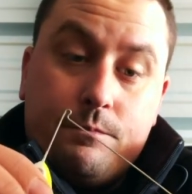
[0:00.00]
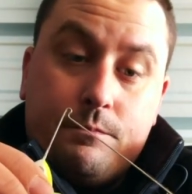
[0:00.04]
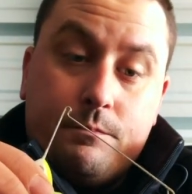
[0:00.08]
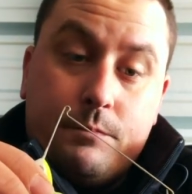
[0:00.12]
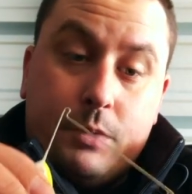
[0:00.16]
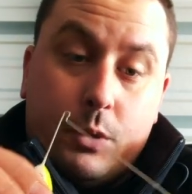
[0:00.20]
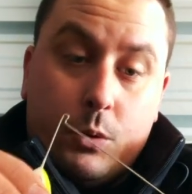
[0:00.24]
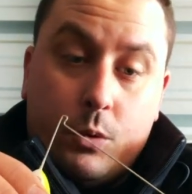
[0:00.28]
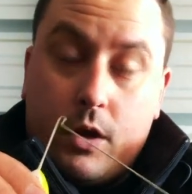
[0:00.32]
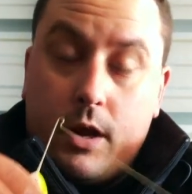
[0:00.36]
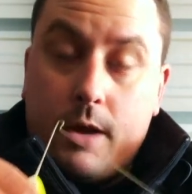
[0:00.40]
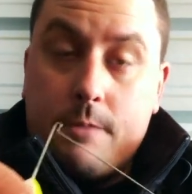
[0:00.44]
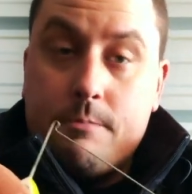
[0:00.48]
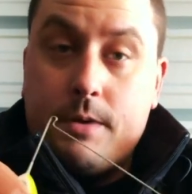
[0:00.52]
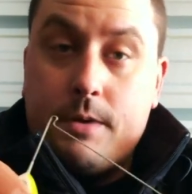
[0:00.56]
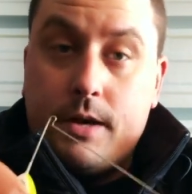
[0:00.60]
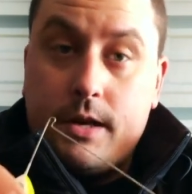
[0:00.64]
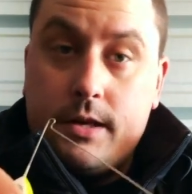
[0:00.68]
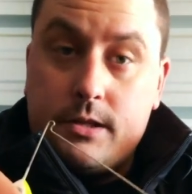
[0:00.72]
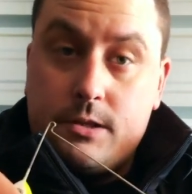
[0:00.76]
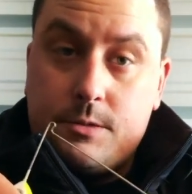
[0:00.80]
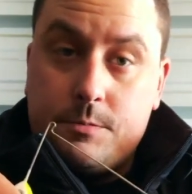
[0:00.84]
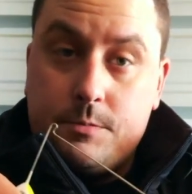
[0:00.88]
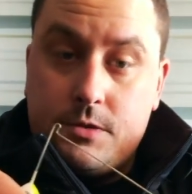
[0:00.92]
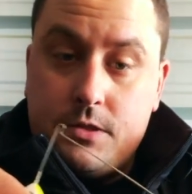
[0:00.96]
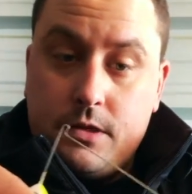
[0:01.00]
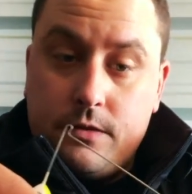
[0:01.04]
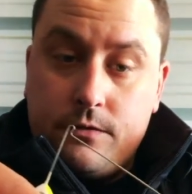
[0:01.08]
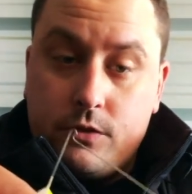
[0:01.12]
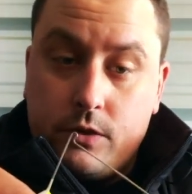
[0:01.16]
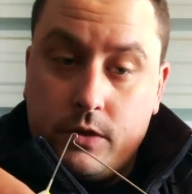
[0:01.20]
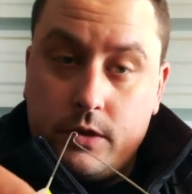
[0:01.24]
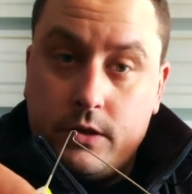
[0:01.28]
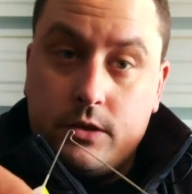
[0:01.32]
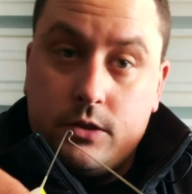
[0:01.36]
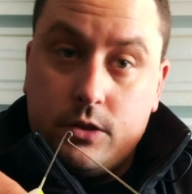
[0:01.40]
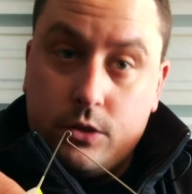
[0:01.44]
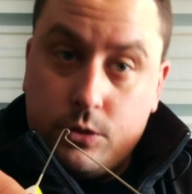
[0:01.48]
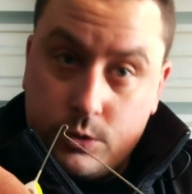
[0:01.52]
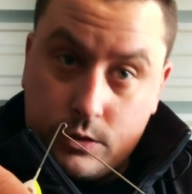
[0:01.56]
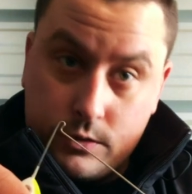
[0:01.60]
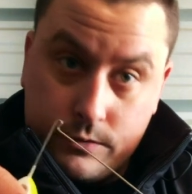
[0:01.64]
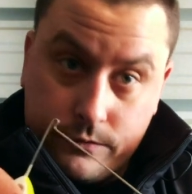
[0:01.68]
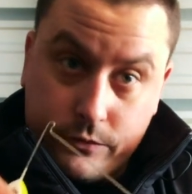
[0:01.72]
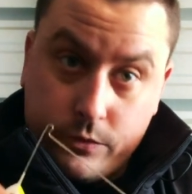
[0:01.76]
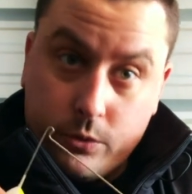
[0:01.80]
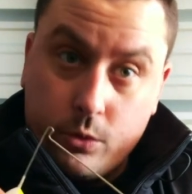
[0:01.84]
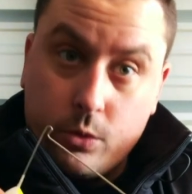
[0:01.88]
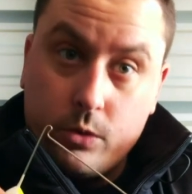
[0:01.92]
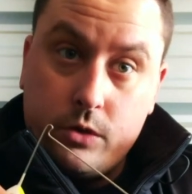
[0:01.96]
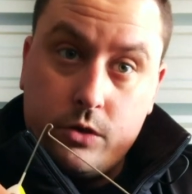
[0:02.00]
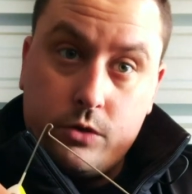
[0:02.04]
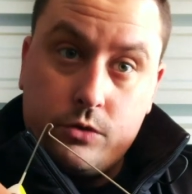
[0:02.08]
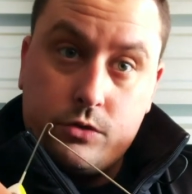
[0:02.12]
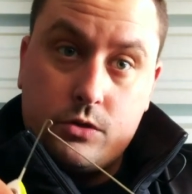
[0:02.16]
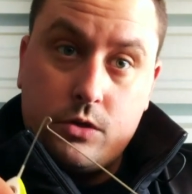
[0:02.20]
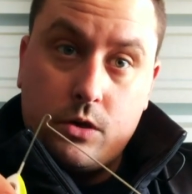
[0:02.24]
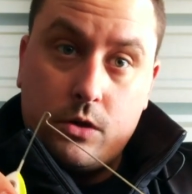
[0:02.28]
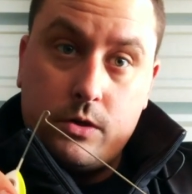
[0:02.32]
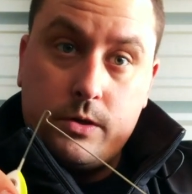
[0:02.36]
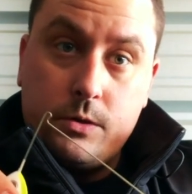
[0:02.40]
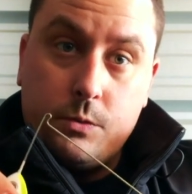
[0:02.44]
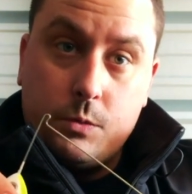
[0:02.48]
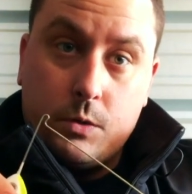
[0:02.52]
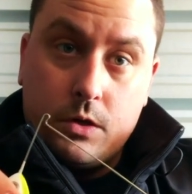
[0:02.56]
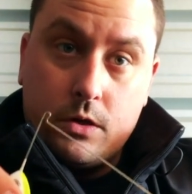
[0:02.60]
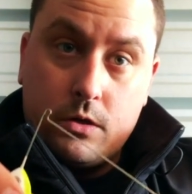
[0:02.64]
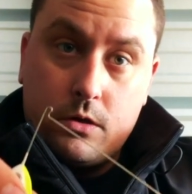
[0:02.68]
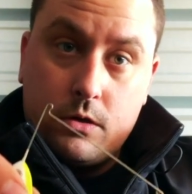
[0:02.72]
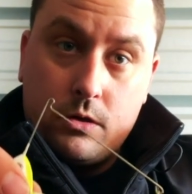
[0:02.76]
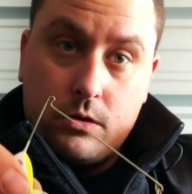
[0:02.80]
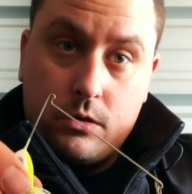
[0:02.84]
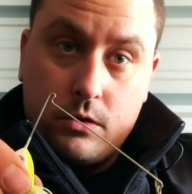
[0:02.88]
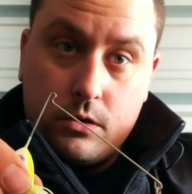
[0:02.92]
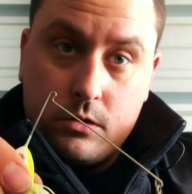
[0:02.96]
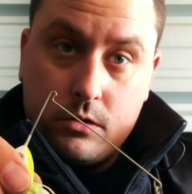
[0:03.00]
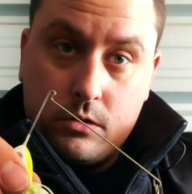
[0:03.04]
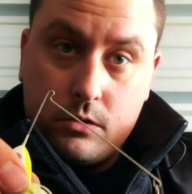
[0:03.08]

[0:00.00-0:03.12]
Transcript: but what I bought it specifically to do is for those dirty water,